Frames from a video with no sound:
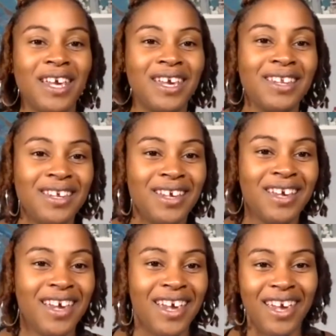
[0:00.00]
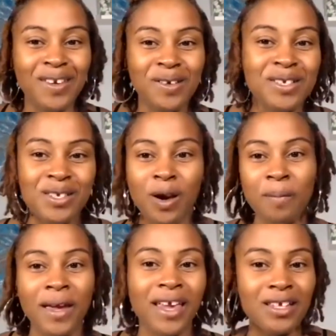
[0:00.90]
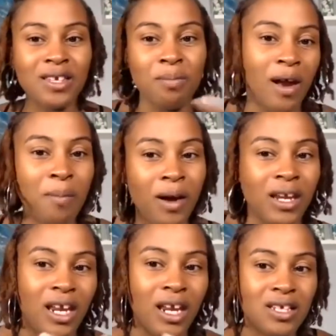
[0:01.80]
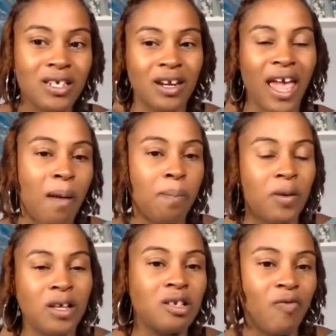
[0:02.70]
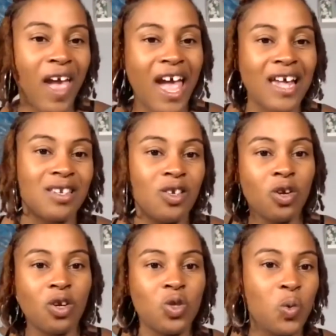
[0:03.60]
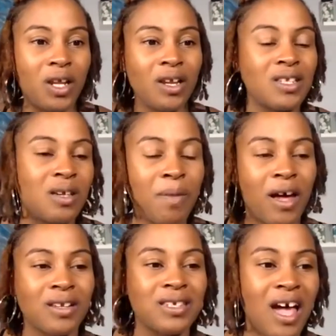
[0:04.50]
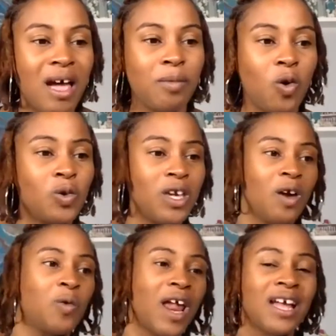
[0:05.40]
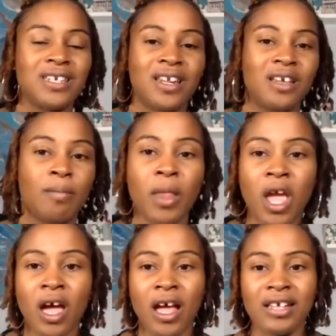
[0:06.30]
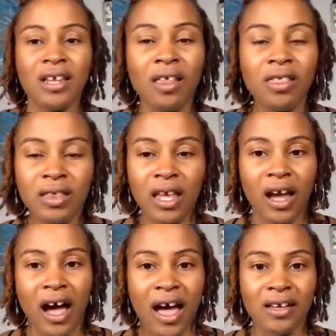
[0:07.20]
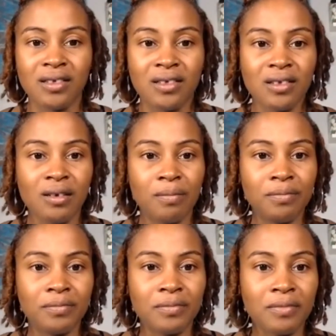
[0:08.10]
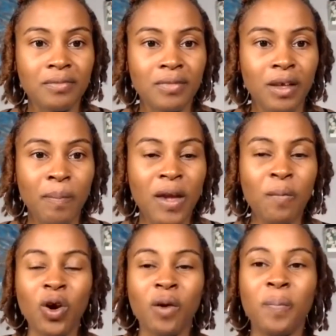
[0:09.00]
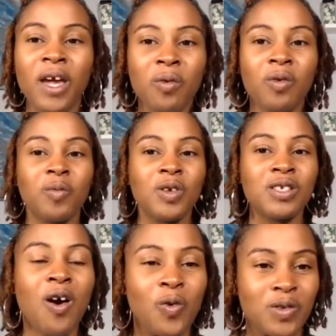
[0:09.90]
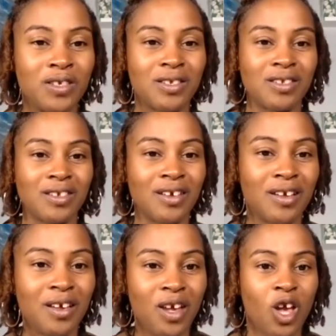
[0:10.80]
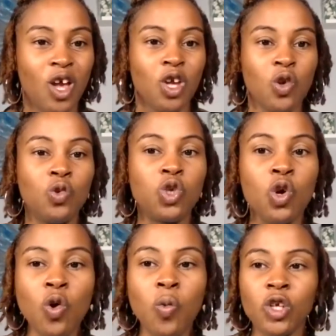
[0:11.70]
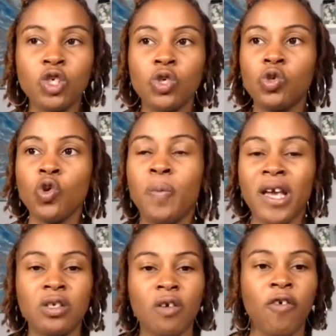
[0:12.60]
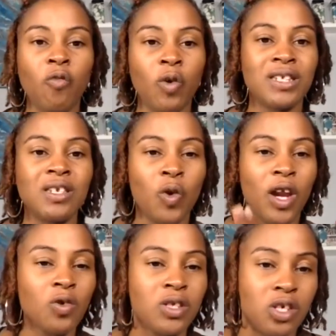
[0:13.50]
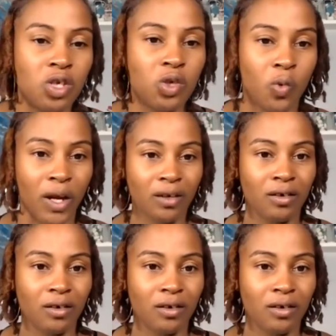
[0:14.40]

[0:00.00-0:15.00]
in and you're going to start making this amount of money and it's going to happen this fast and you're going to do it in this amount of time. And oh yeah, when I did it, that's another thing, guys. people comparing results. You do what you do based off of what someone else is doing.